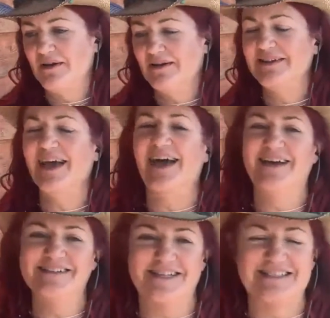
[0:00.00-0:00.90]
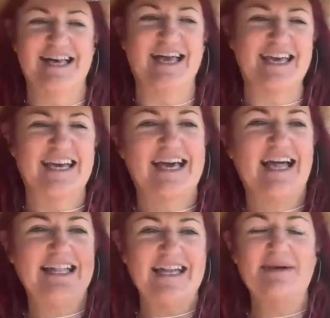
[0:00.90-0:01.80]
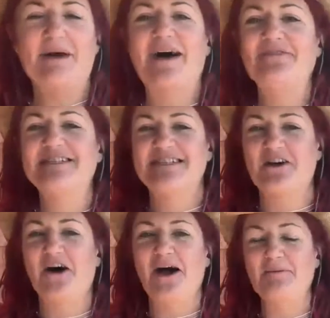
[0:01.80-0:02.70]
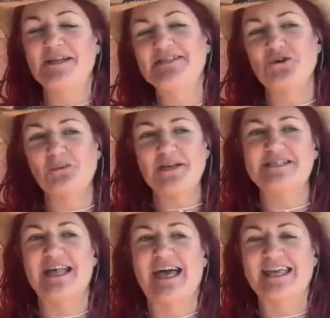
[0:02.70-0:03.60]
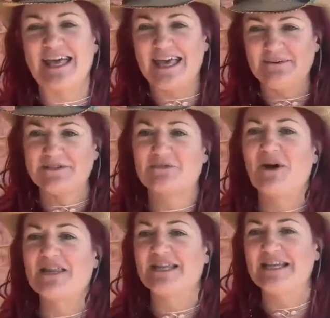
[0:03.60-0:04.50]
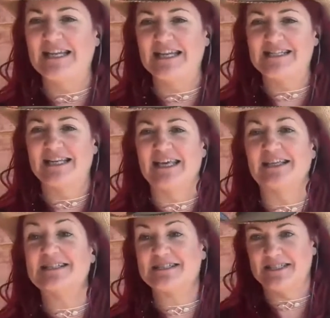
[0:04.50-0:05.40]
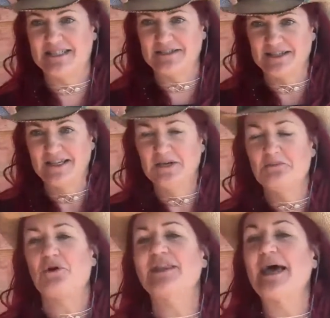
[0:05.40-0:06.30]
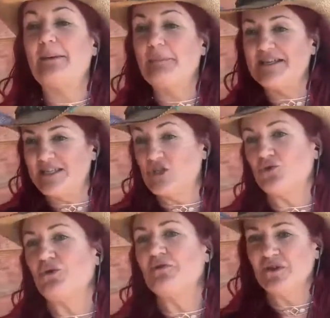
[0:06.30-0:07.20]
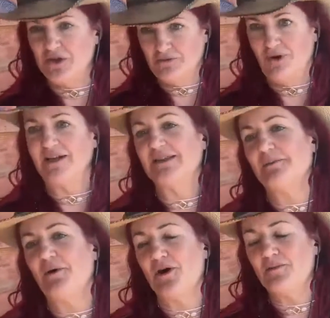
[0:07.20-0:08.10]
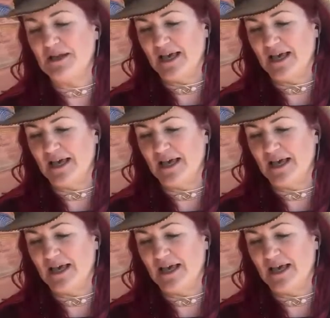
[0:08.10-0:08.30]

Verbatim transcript: Yeah. So it's like, let him have his time. And it's almost like he was the one that needed to, to bring that message through for you right at the moment.